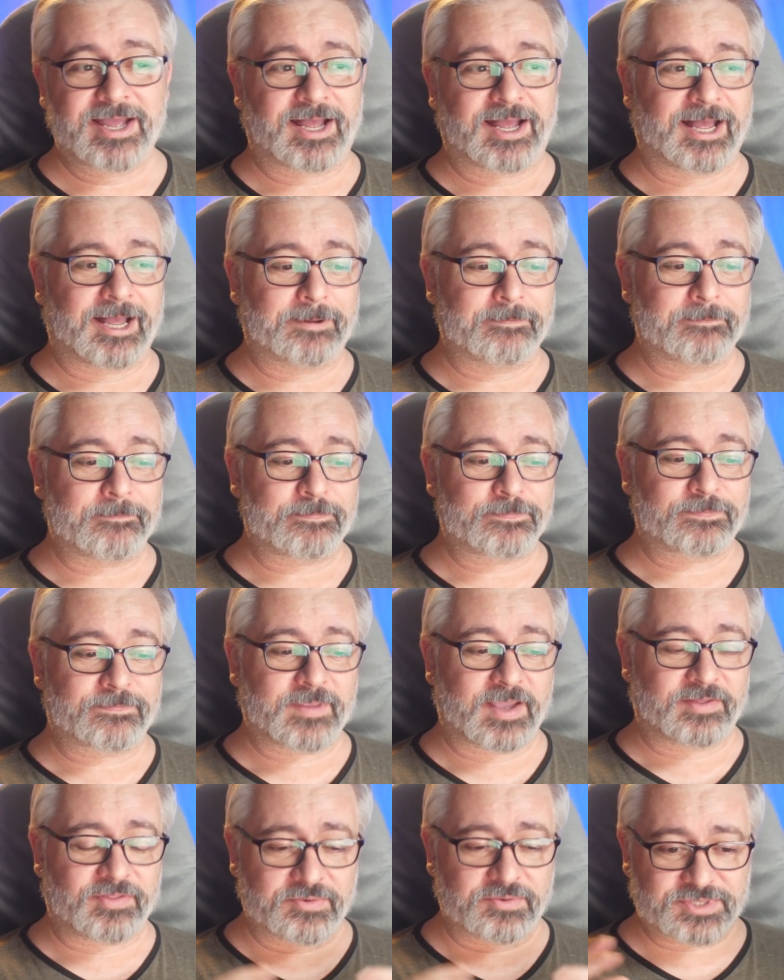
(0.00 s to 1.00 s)
And
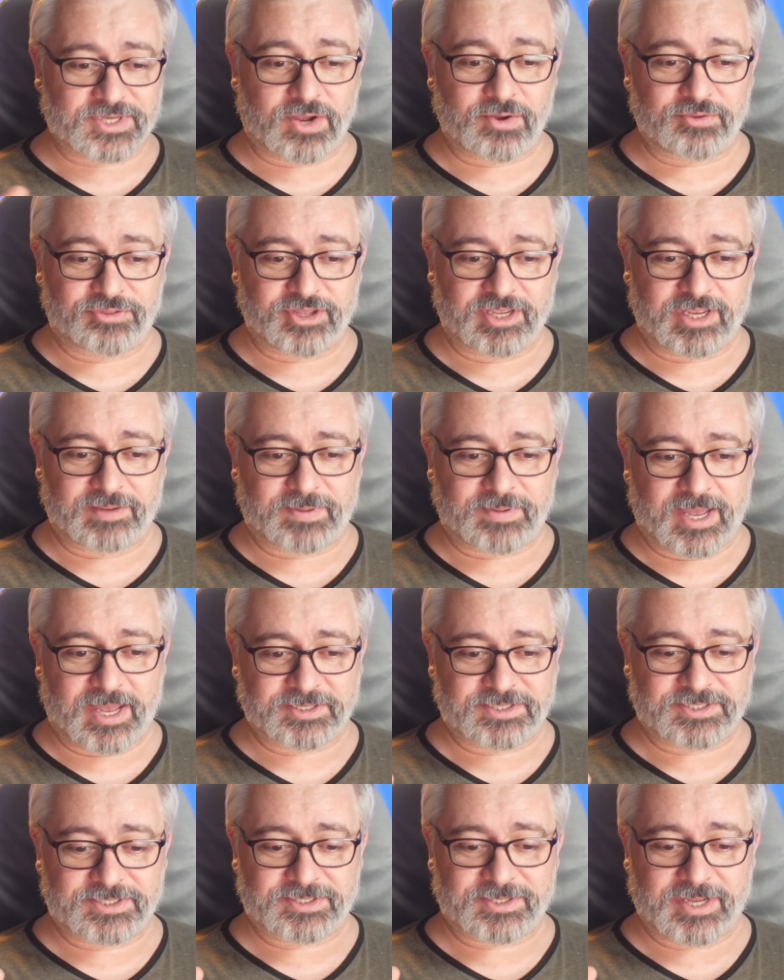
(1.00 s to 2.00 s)
there was a whole thing
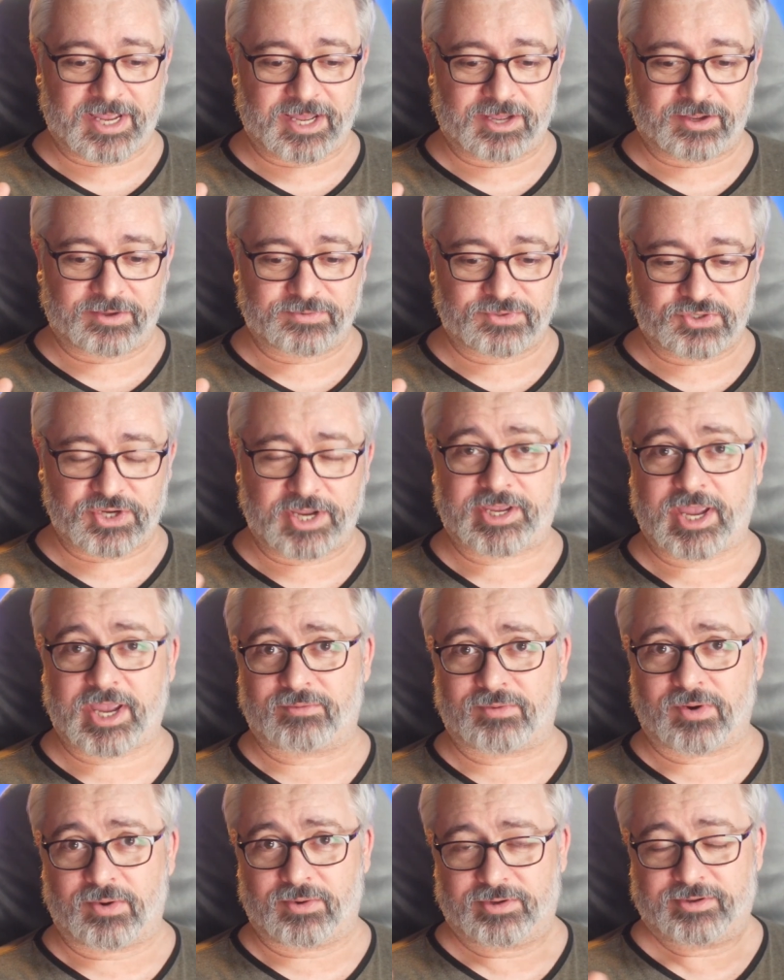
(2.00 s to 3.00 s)
about how
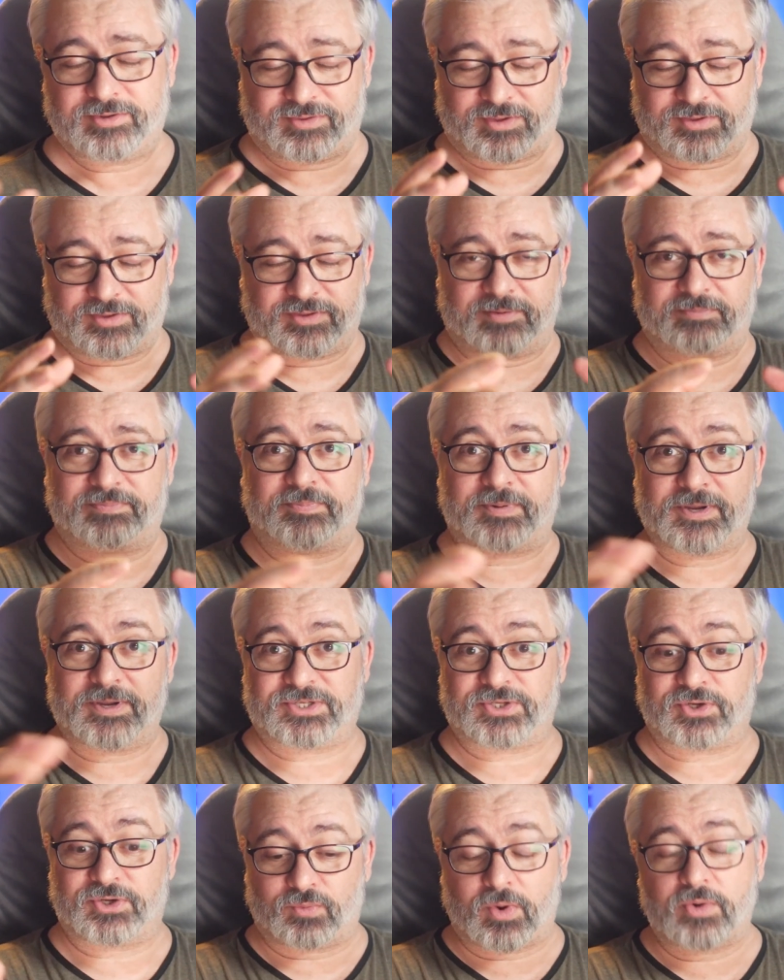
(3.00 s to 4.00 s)
JK Rowling, the
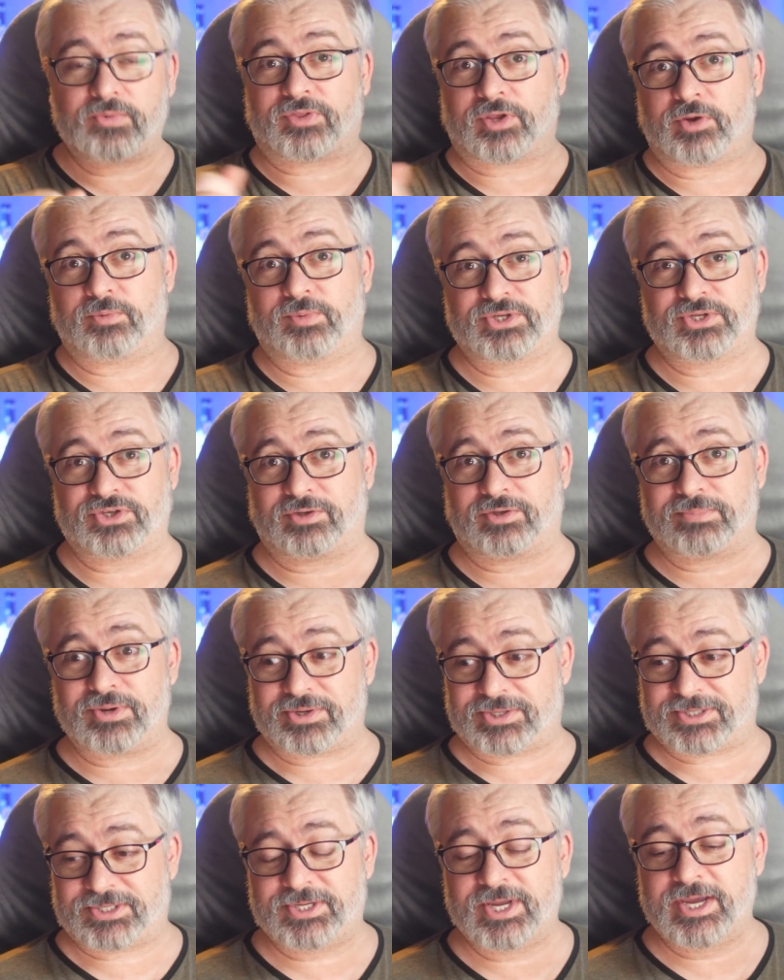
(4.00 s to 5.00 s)
person who wrote the original
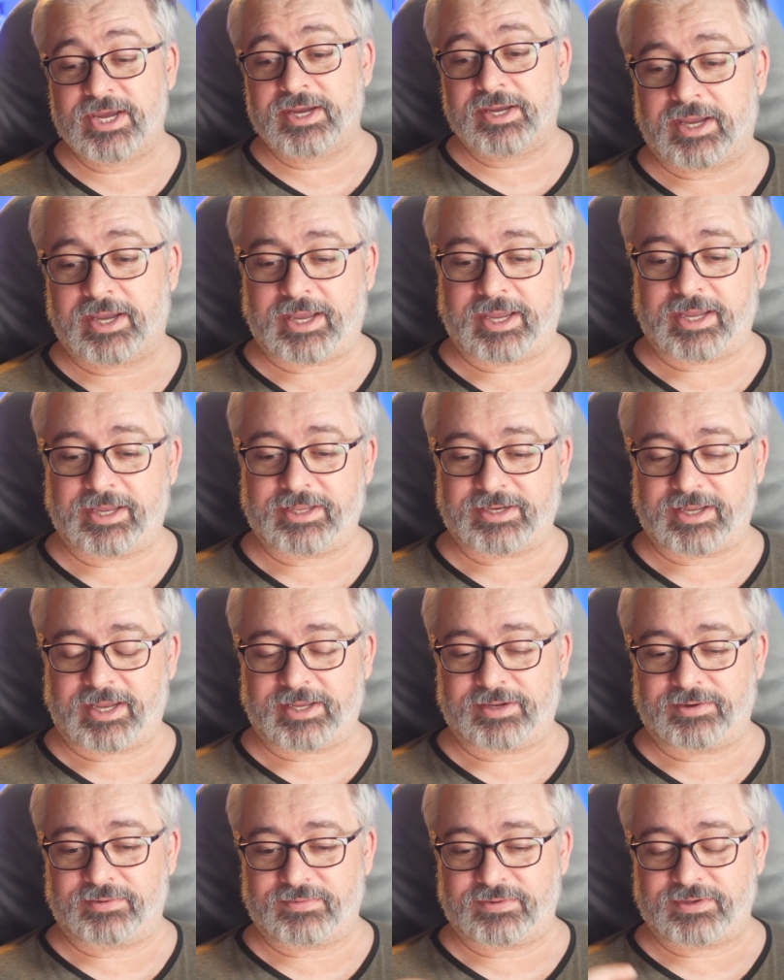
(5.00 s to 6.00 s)
books
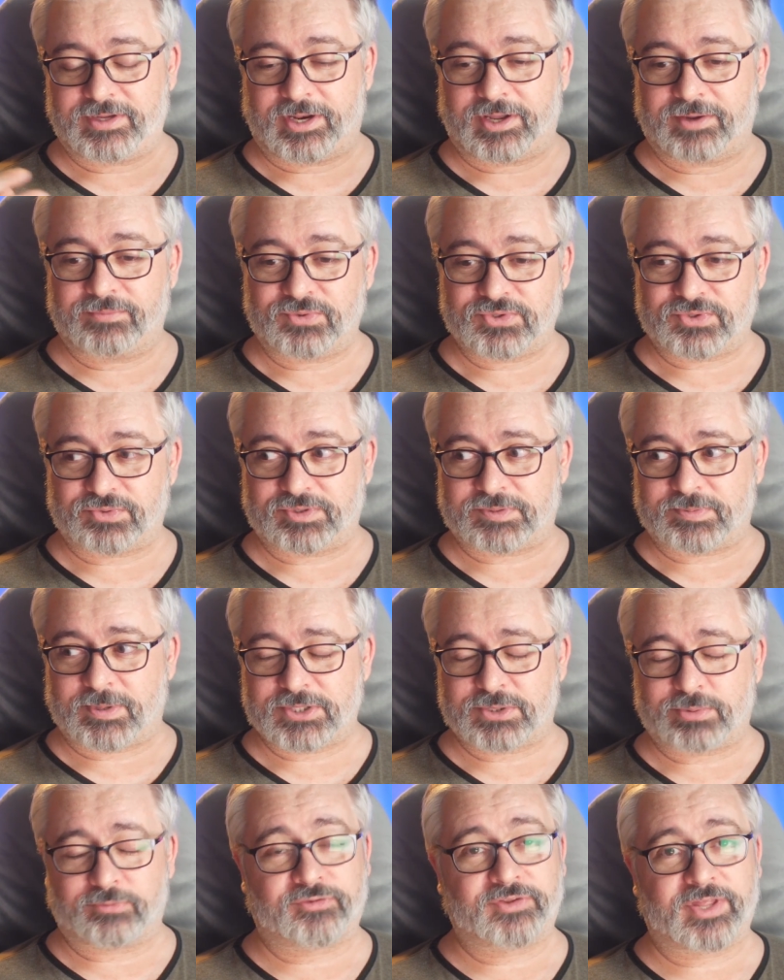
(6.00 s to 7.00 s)
and you know, was
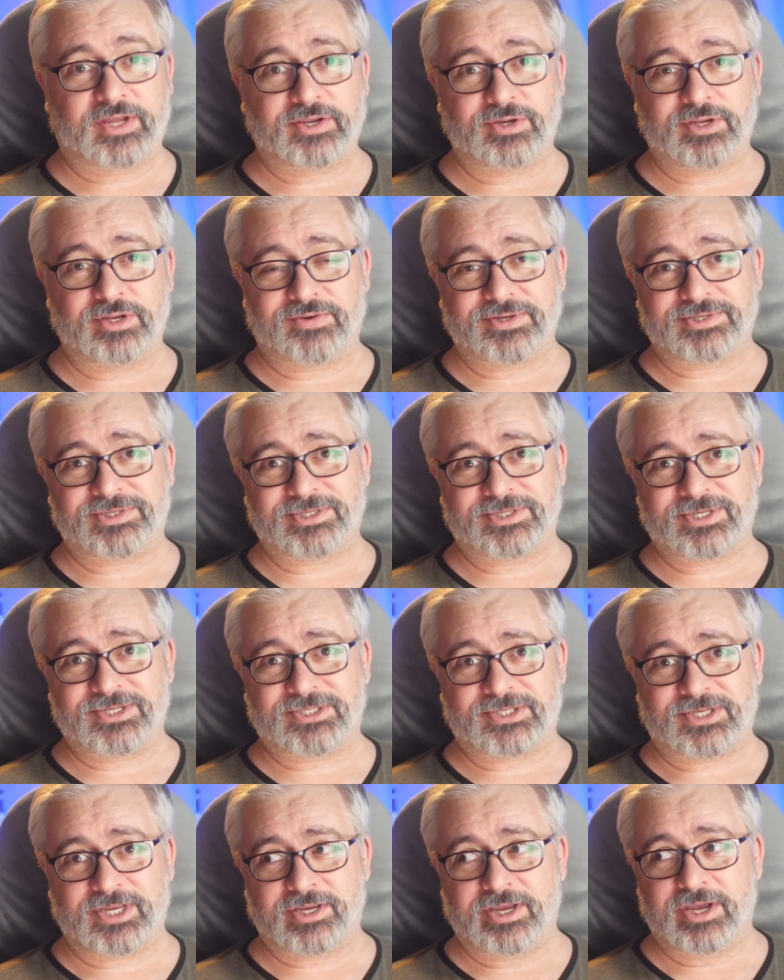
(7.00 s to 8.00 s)
responsible for that universe
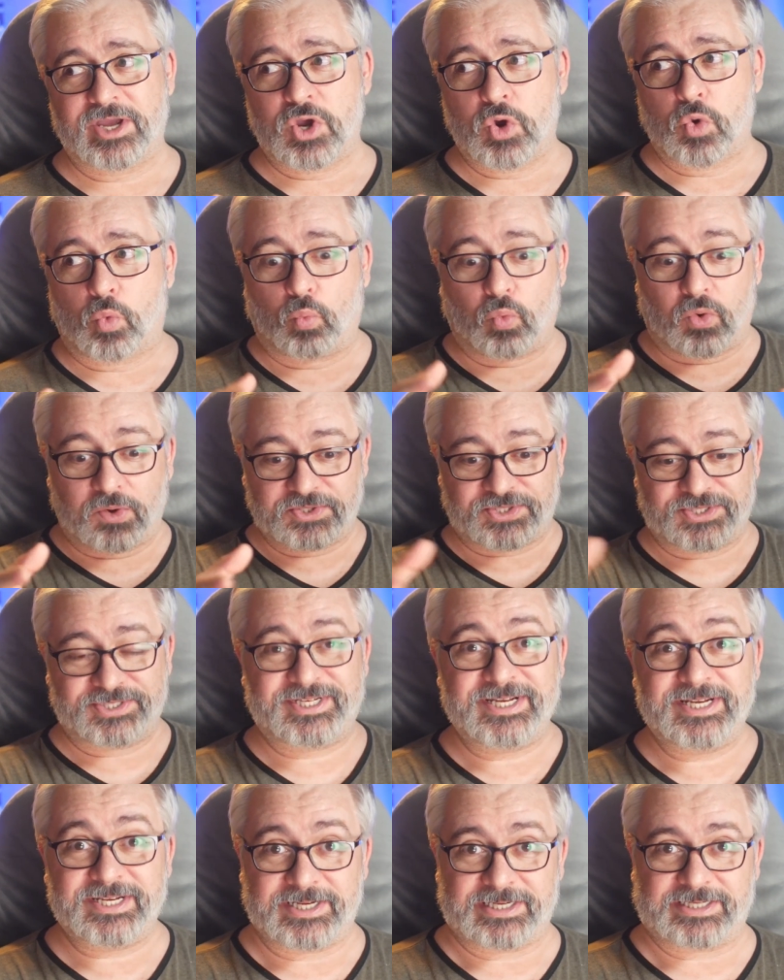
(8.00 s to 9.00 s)
existing,
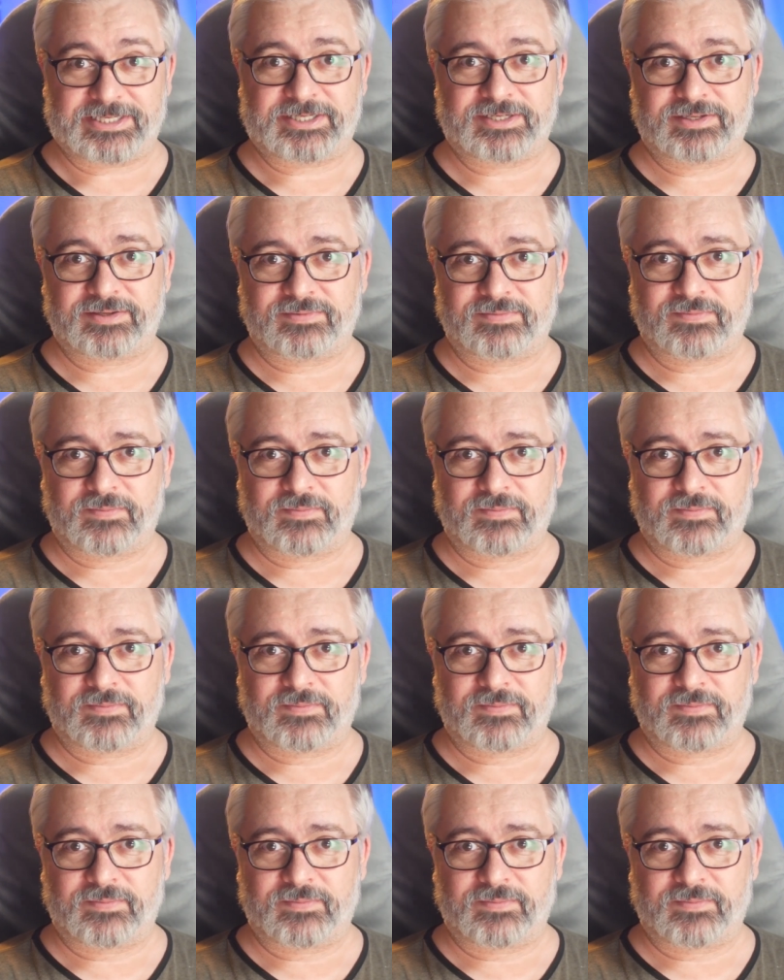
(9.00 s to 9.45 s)
wasn't in it.